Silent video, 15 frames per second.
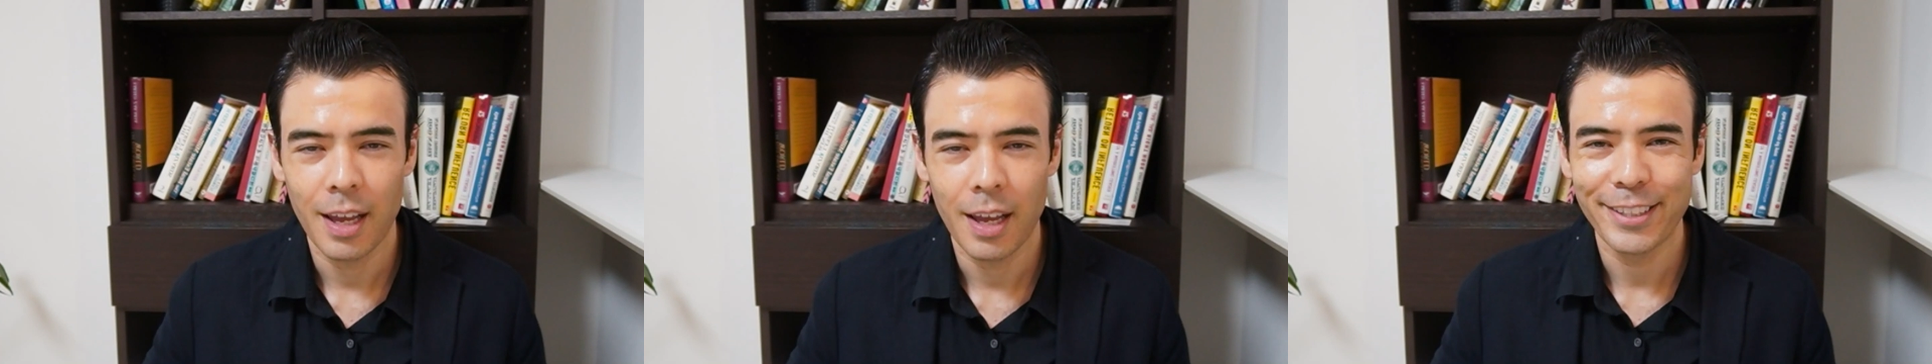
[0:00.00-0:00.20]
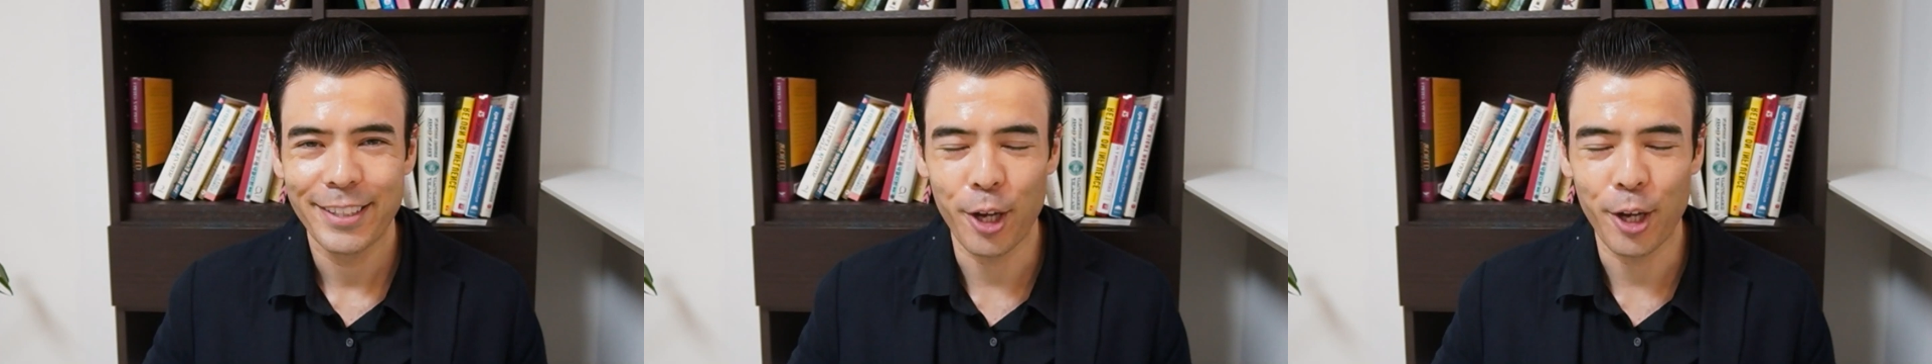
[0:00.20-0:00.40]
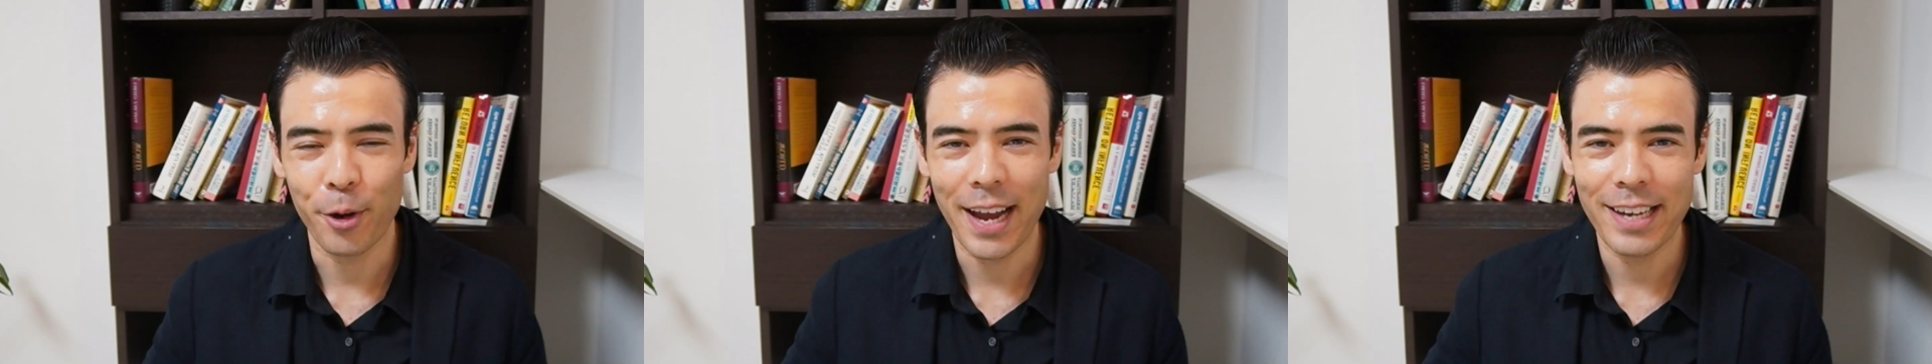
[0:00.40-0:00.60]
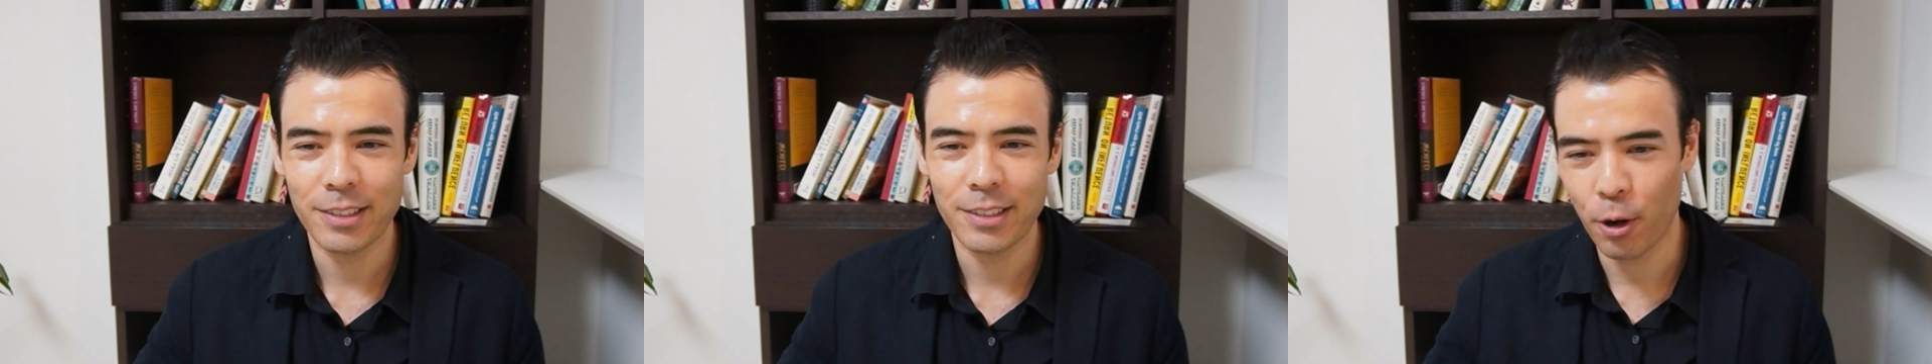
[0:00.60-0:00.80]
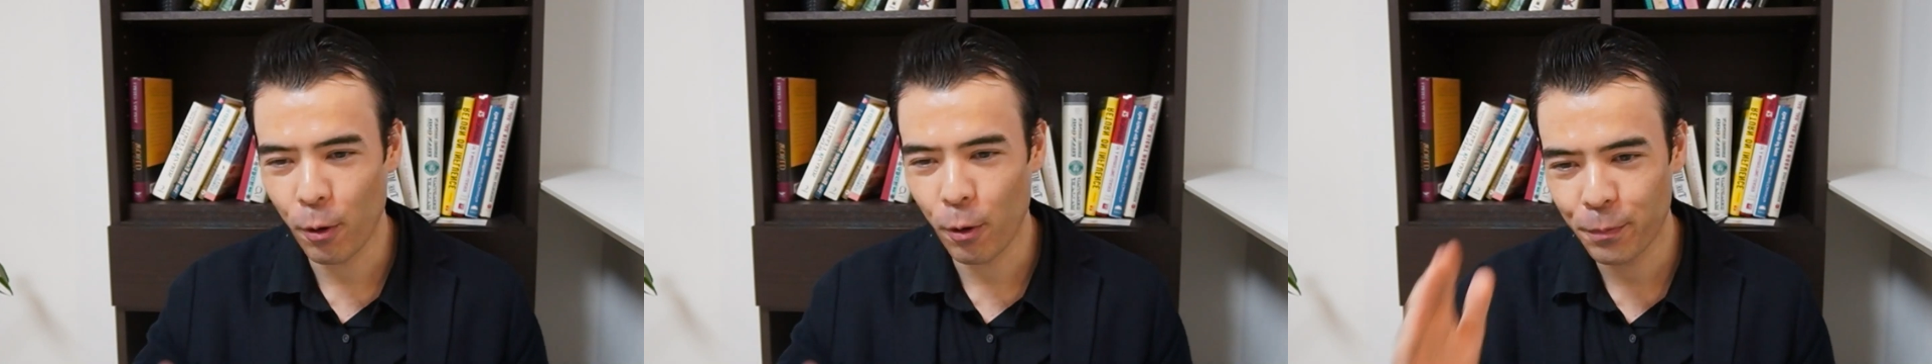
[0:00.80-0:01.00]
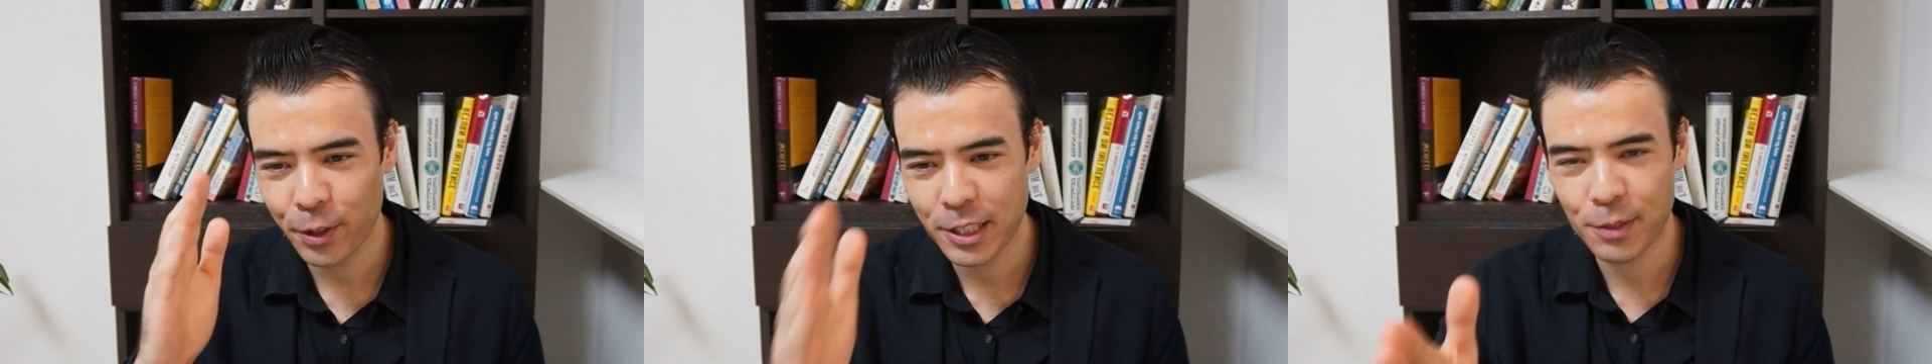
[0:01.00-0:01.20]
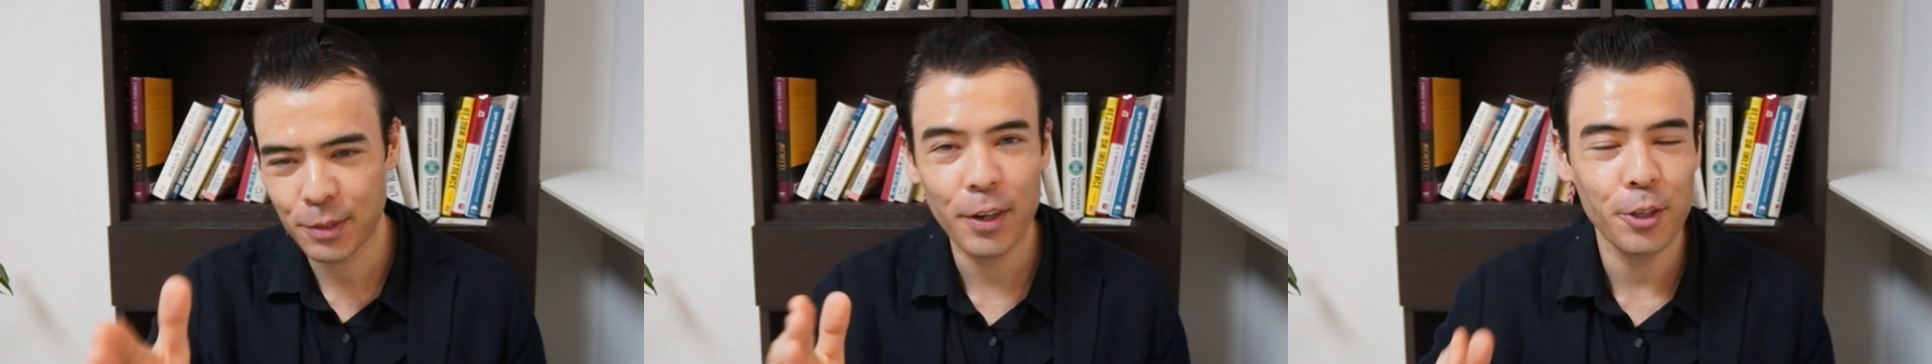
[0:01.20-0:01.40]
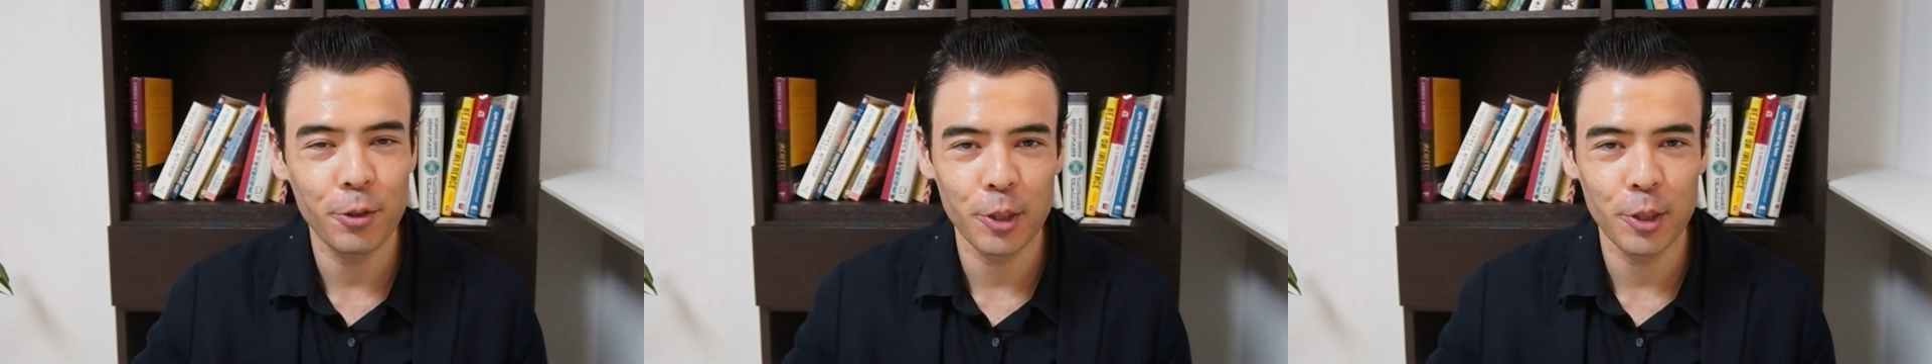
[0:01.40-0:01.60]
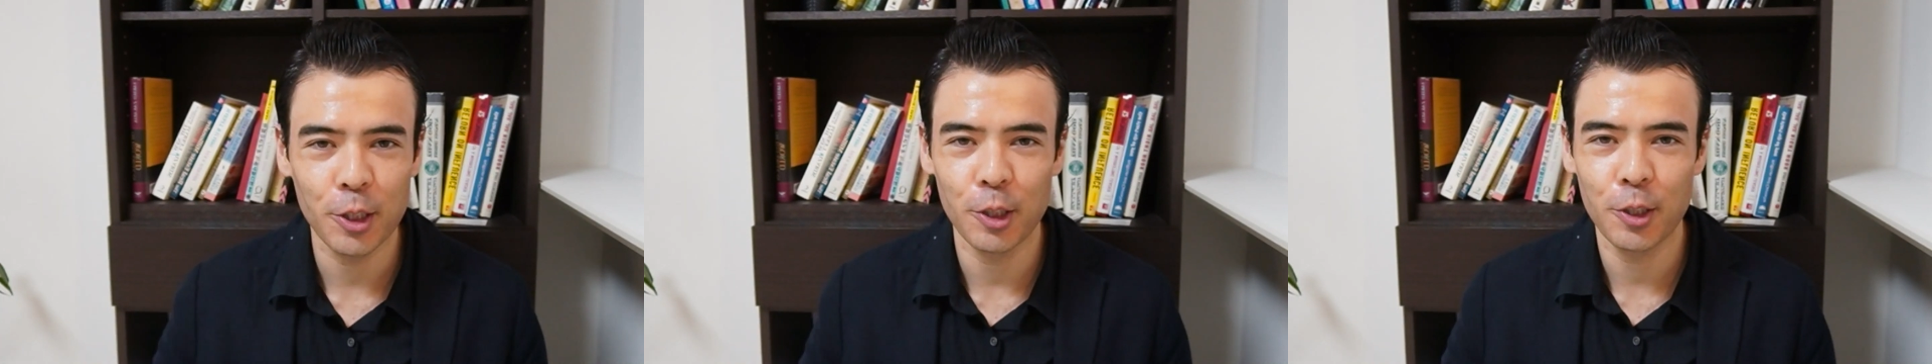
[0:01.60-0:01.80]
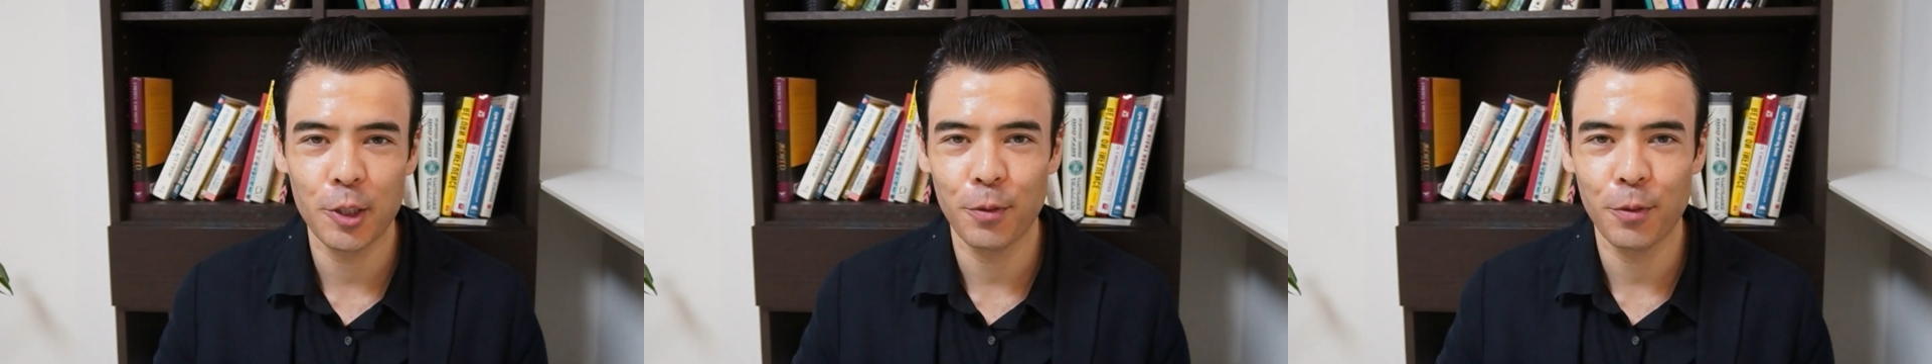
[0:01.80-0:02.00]
So guys, uh, hopefully this video was
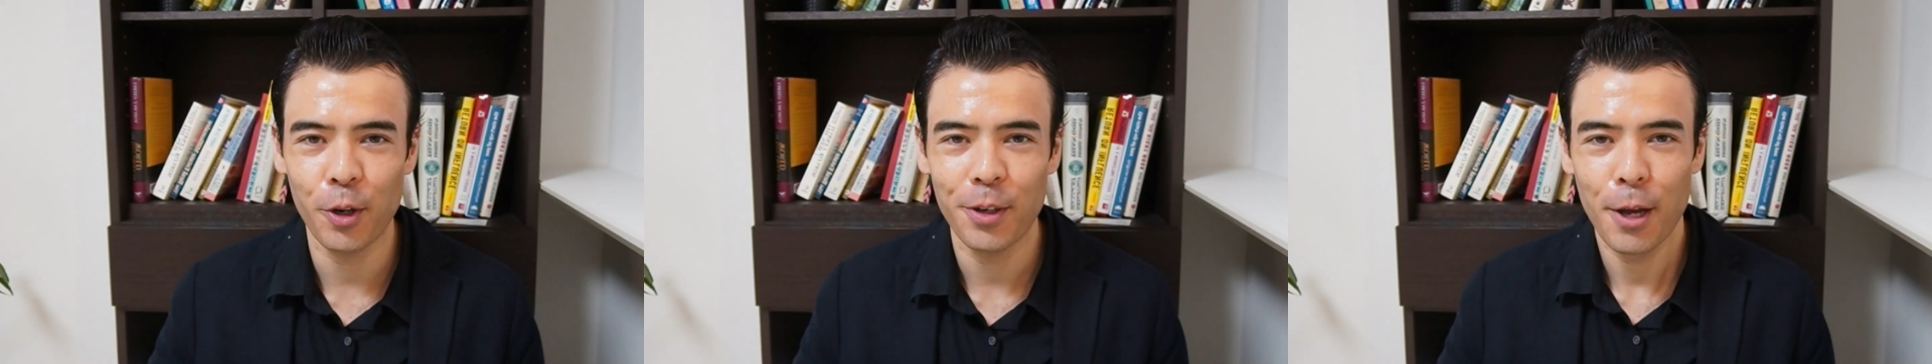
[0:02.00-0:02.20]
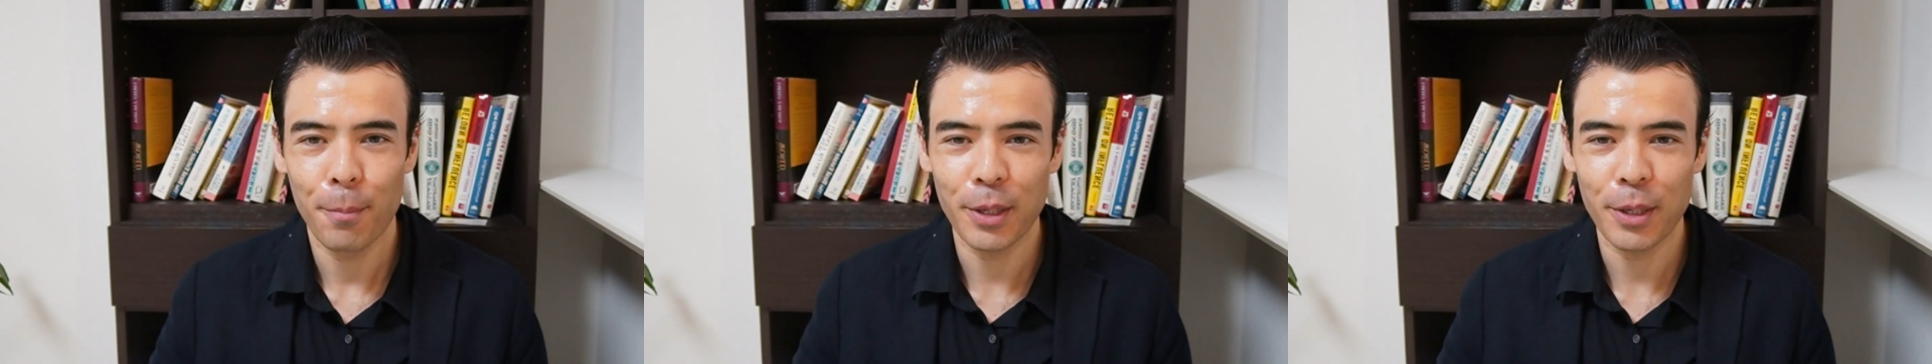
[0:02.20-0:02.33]
useful.